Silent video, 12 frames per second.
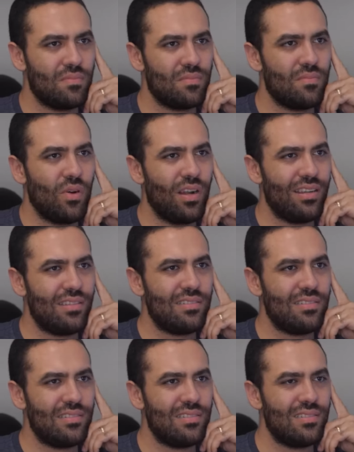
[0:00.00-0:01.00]
right
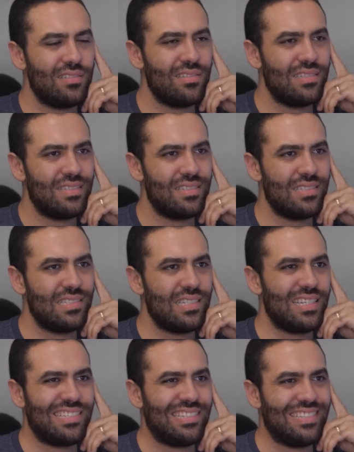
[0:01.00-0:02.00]

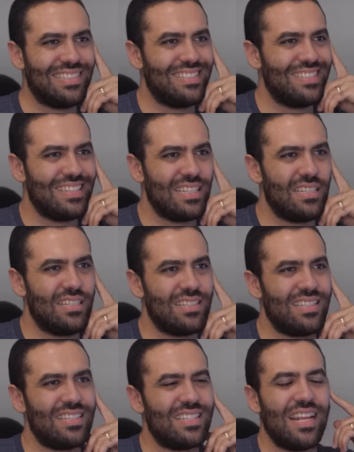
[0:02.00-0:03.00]
it, it, it
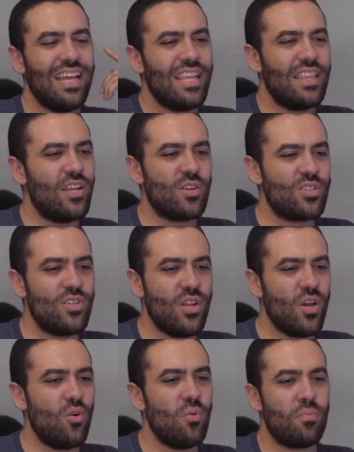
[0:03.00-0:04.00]
doesn't does, make that there's
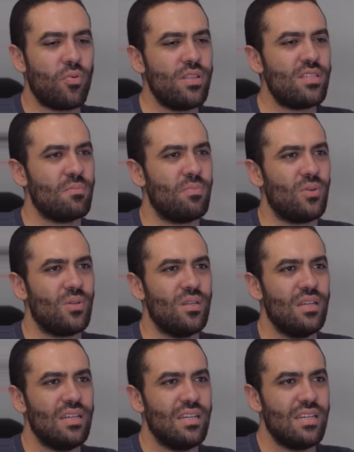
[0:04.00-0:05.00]
no principle.
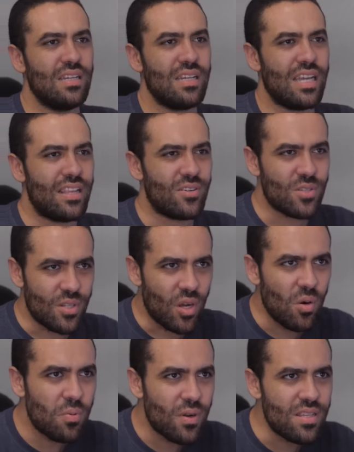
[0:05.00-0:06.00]
difference. Eh, there's
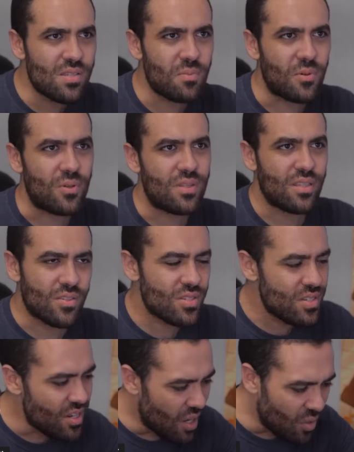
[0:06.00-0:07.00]
no principle. There's
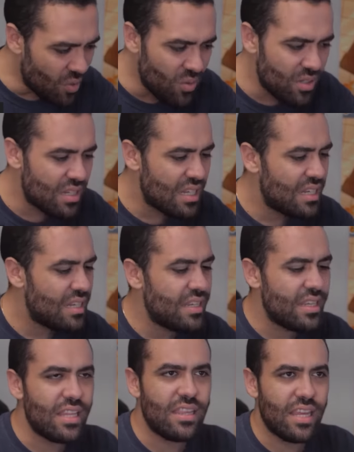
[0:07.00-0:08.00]
no
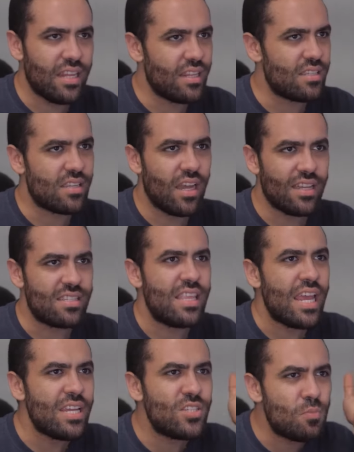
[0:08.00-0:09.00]
right. Even if it was
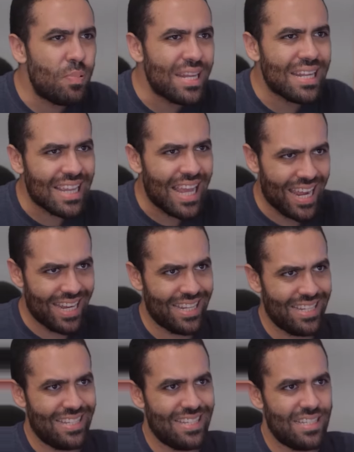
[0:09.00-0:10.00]
double. they spit lead,
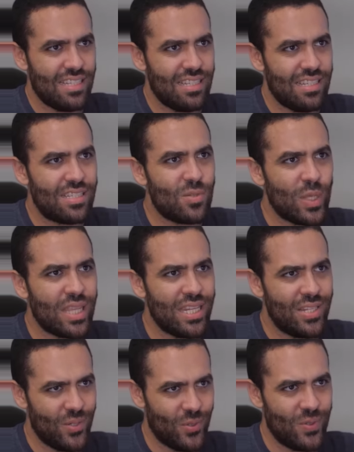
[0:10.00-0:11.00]
it's what they
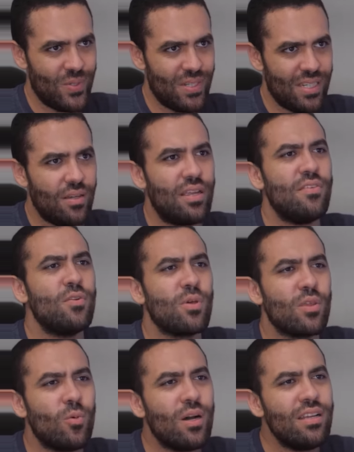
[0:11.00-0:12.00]
do. Even with
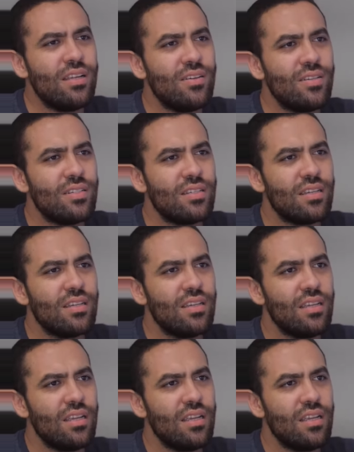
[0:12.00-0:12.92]
a what? Even